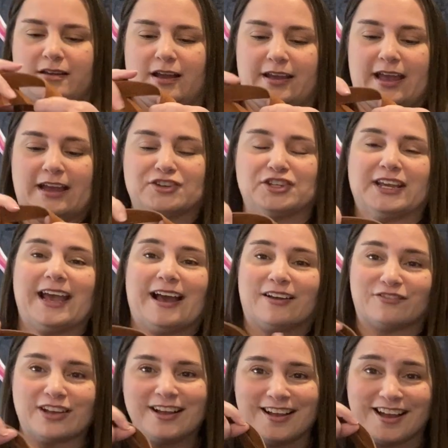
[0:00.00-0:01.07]
I actually
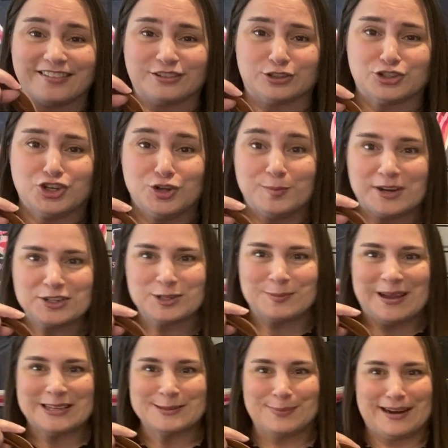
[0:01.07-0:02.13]
have a little too much
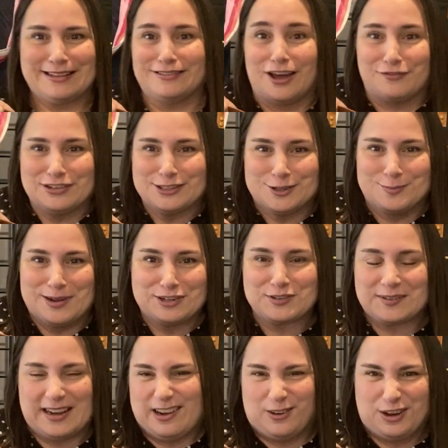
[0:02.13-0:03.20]
space, but I love it so much
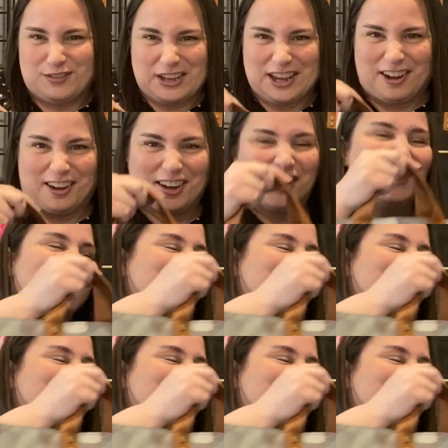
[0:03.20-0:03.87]
that I don't even care.